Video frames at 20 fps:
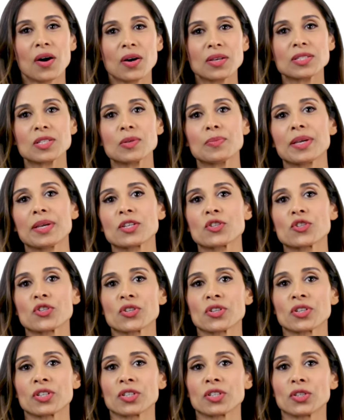Also make
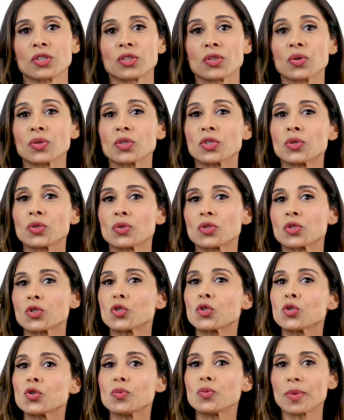sure you don't use
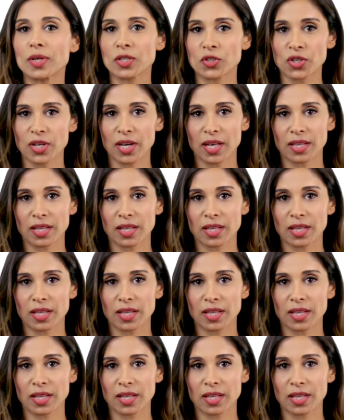too much